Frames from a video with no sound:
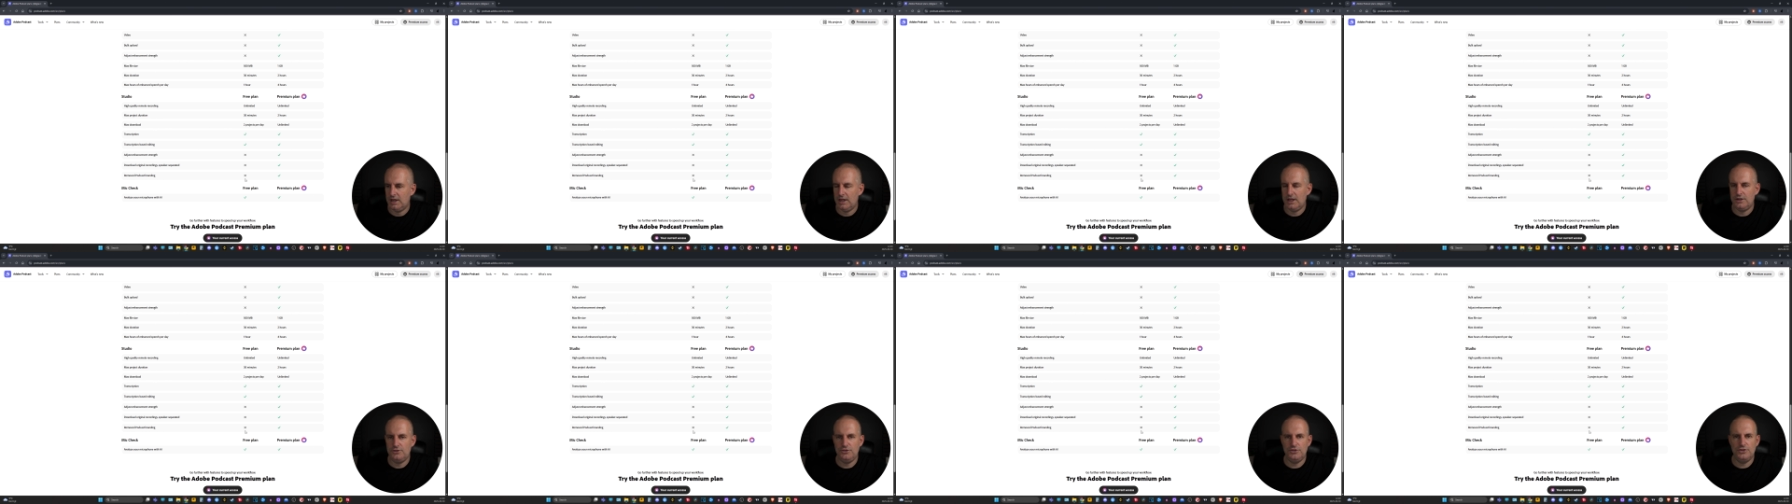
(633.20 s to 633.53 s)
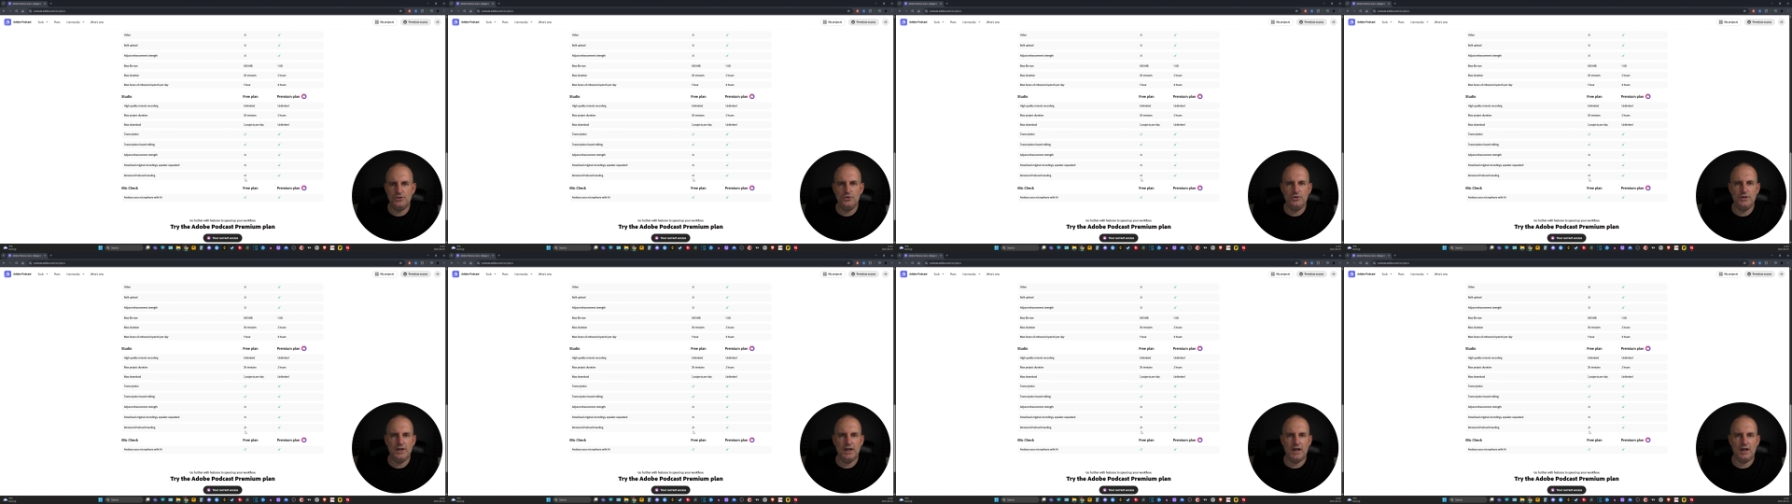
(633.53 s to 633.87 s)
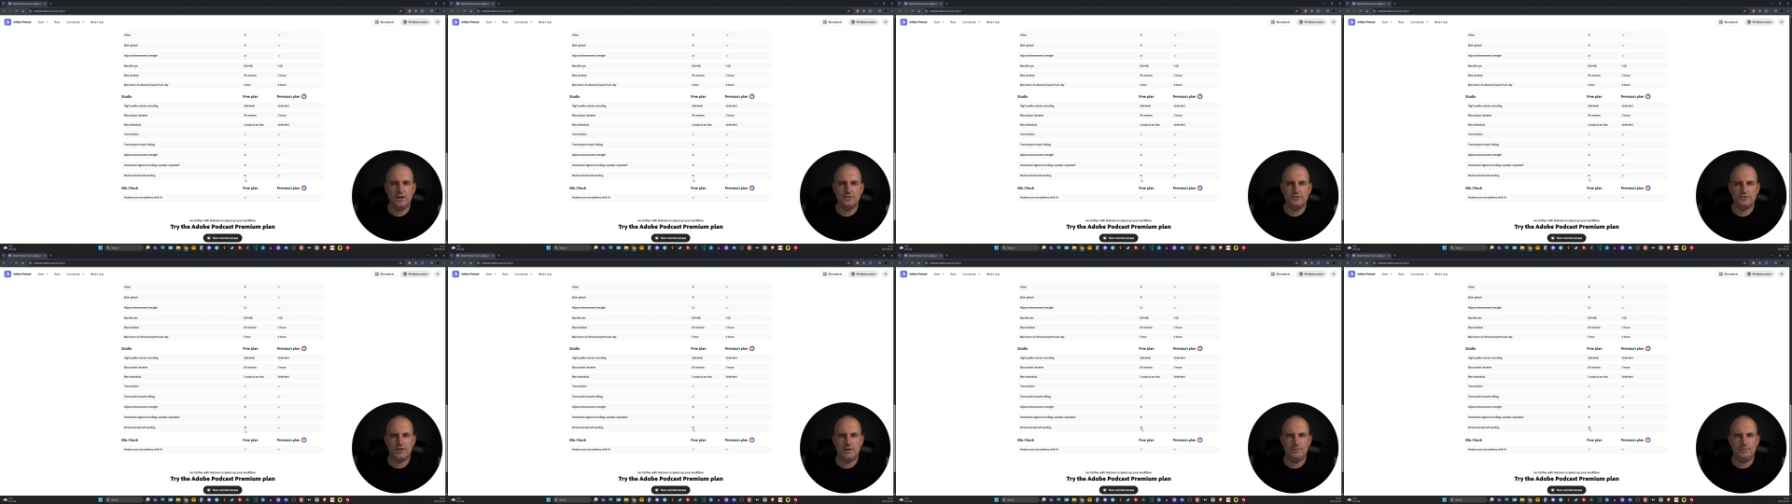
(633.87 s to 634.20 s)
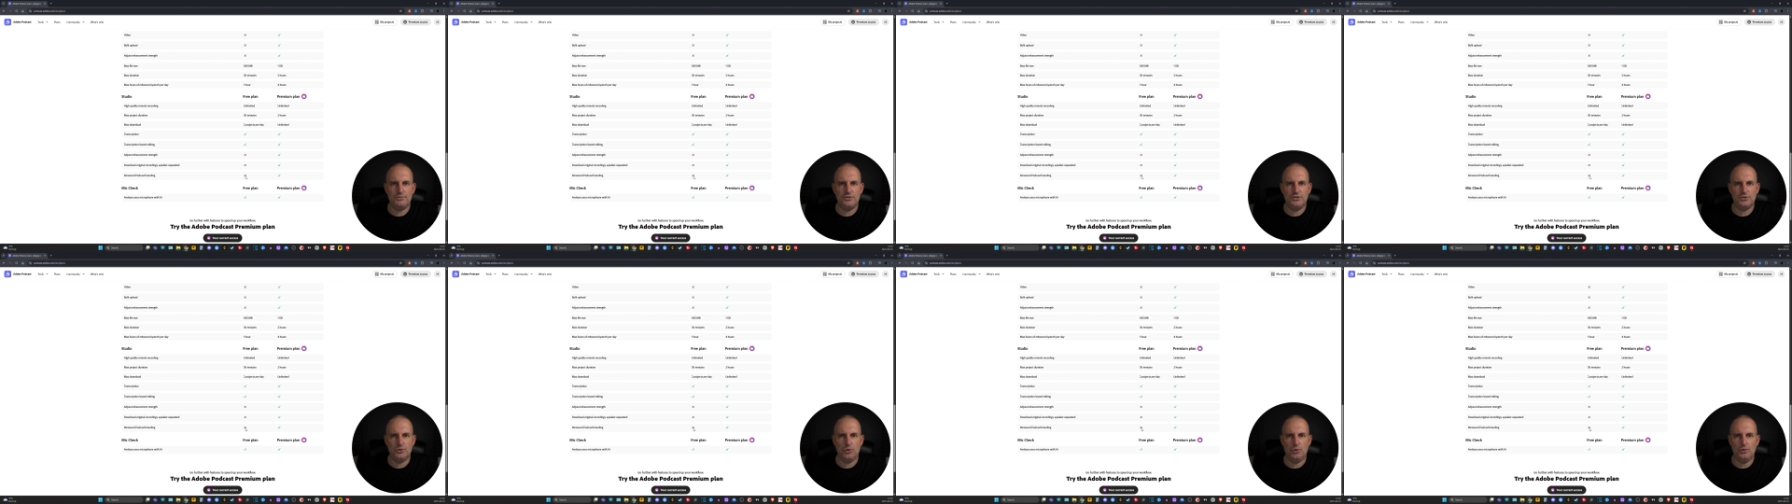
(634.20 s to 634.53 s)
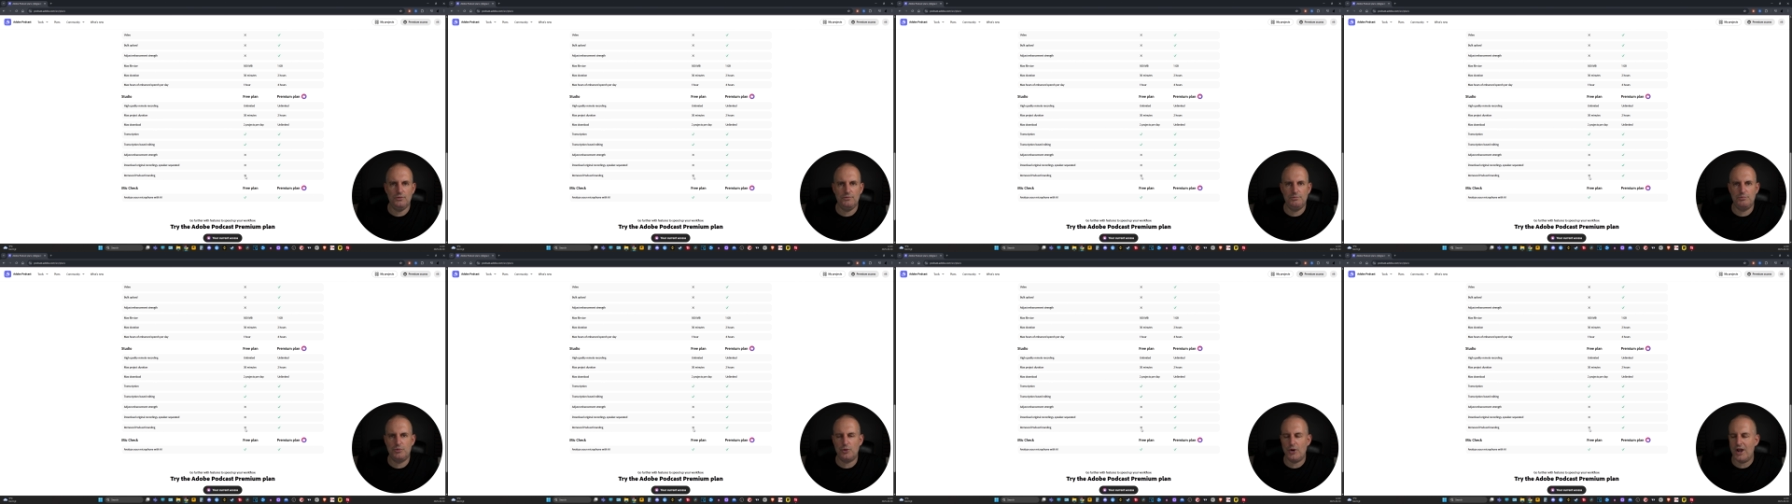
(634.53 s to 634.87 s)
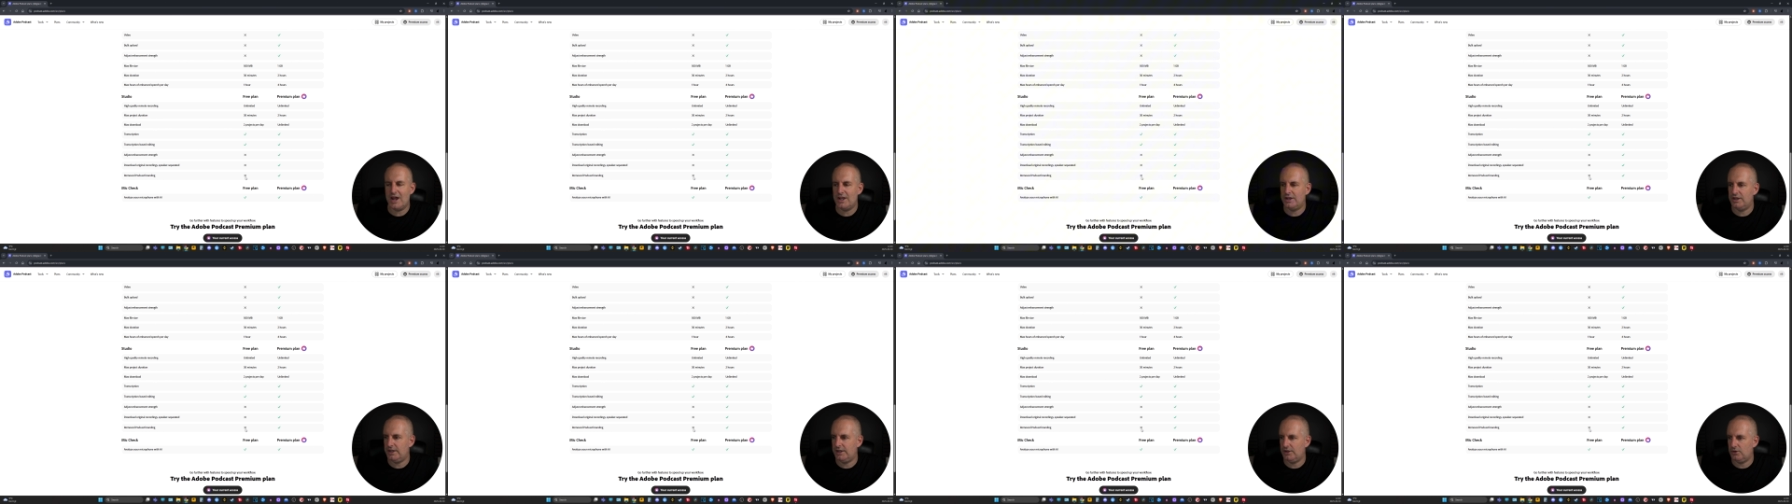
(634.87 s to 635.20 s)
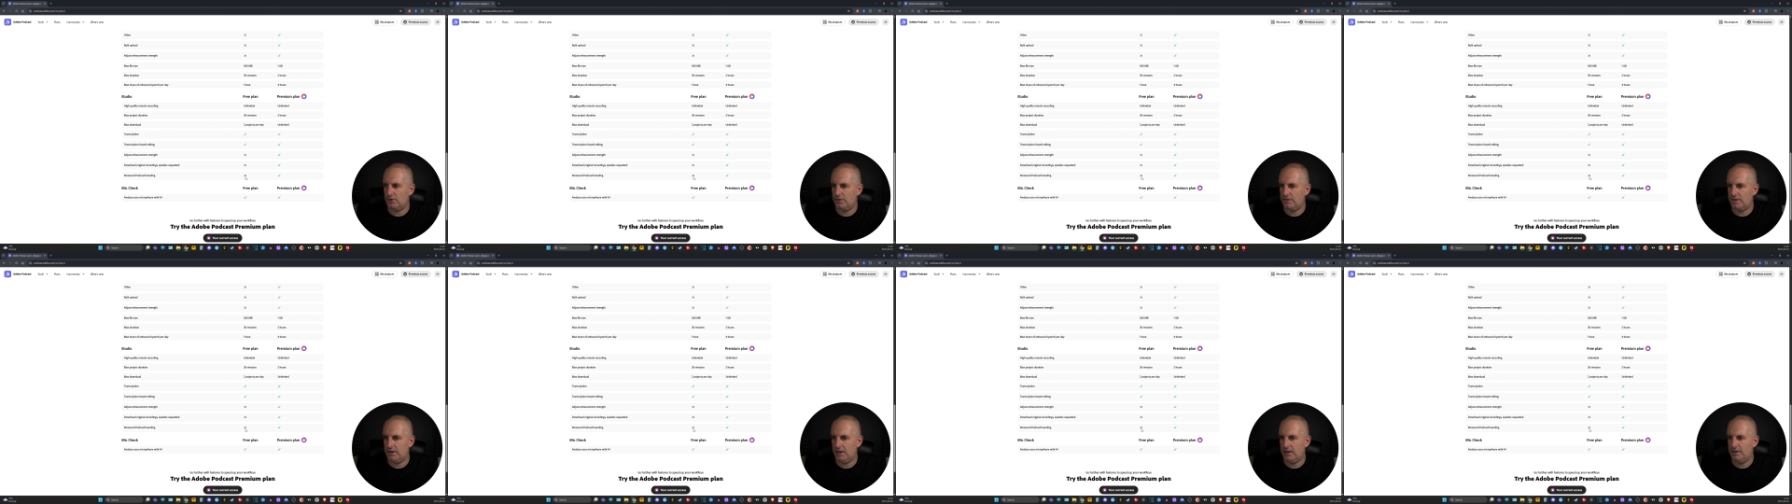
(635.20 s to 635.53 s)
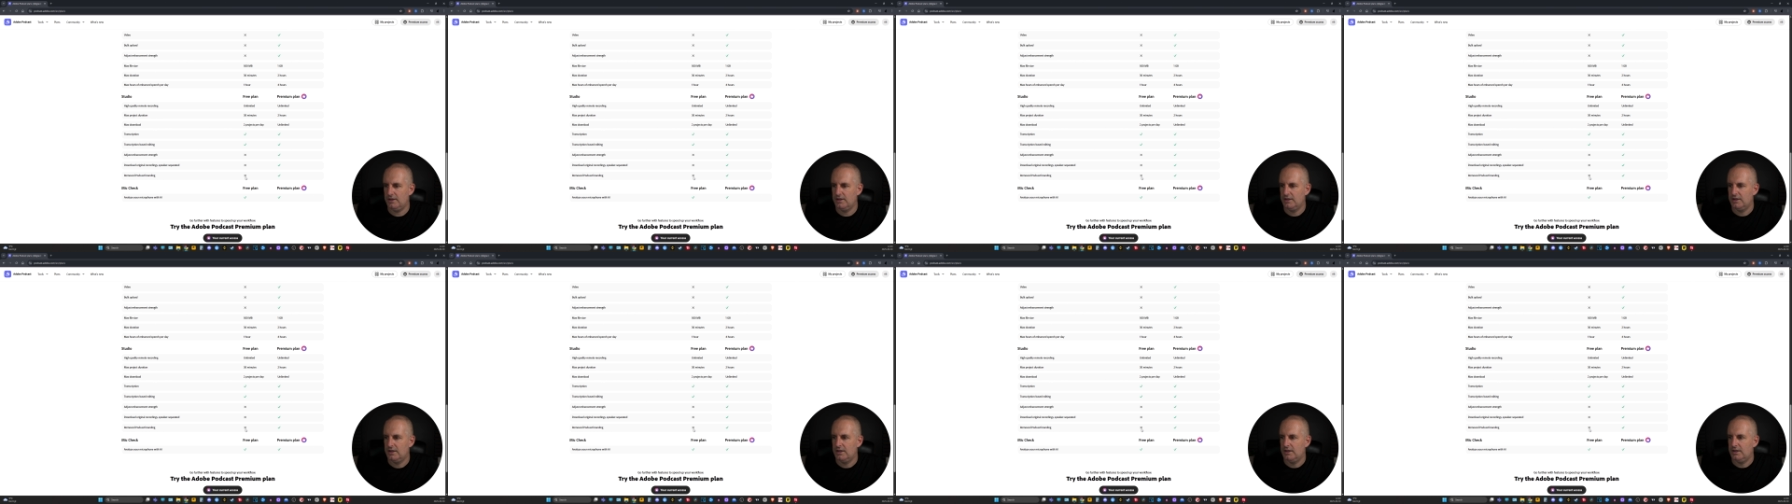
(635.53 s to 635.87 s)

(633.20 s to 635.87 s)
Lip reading: and you do get some sort of branding on there.